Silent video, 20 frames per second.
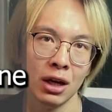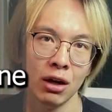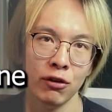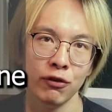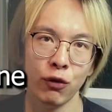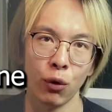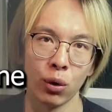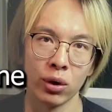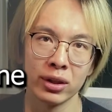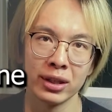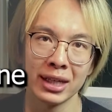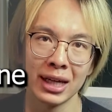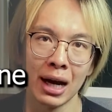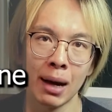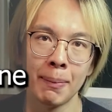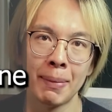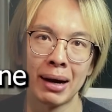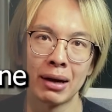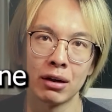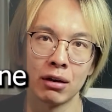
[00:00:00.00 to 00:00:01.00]
for the
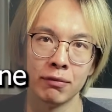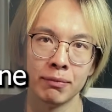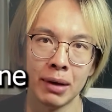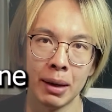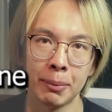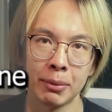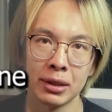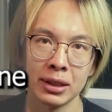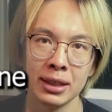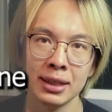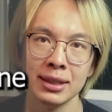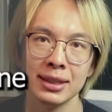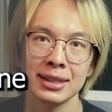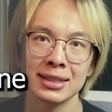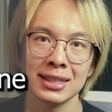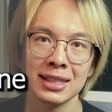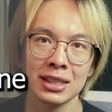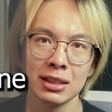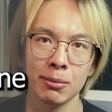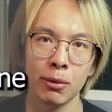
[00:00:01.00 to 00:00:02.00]
amount of memory the
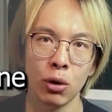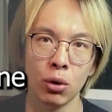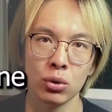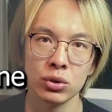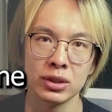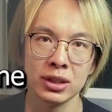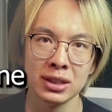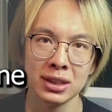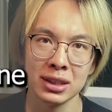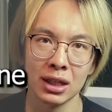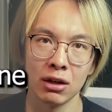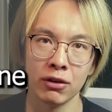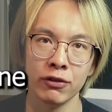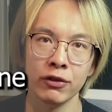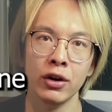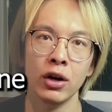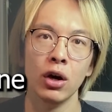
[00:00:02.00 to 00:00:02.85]
system holds itself,